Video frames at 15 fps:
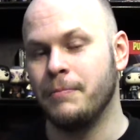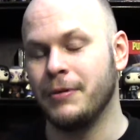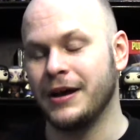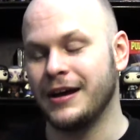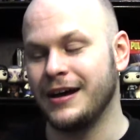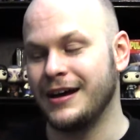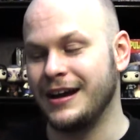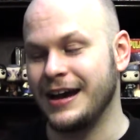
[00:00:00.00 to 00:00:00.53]

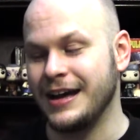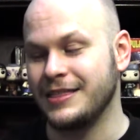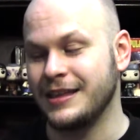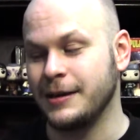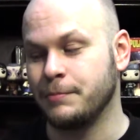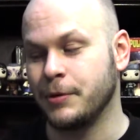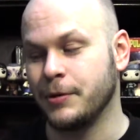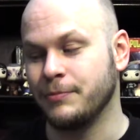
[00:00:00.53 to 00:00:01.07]
But I
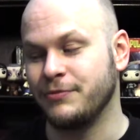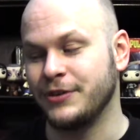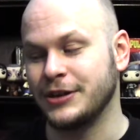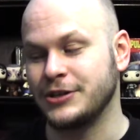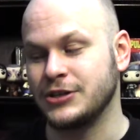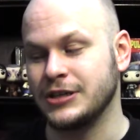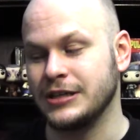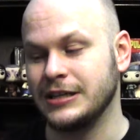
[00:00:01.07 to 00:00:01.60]
think Pulp
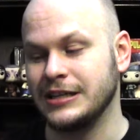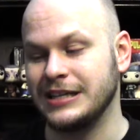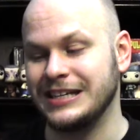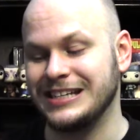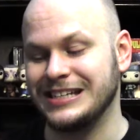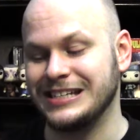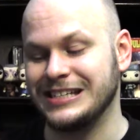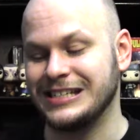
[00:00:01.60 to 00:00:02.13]
Fiction
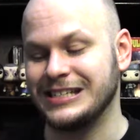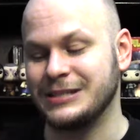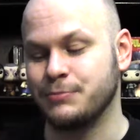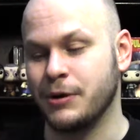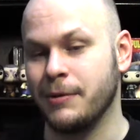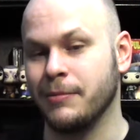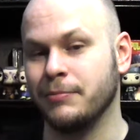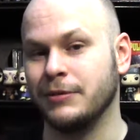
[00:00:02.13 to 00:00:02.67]
is
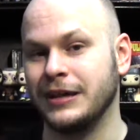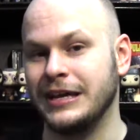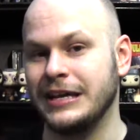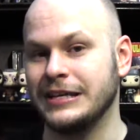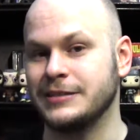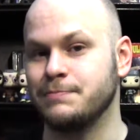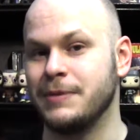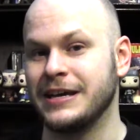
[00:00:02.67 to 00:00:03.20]
probably
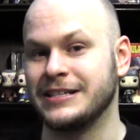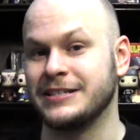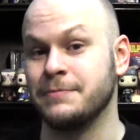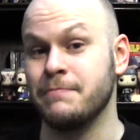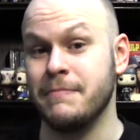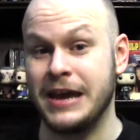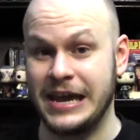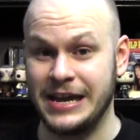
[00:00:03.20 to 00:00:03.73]
his
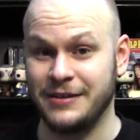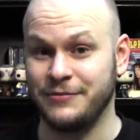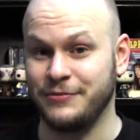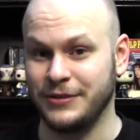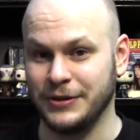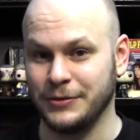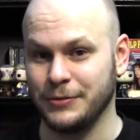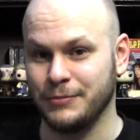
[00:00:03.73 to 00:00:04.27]
best made
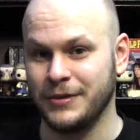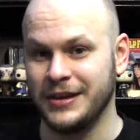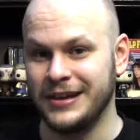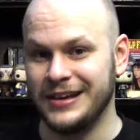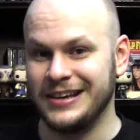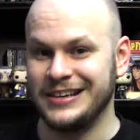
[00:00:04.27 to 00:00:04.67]
film.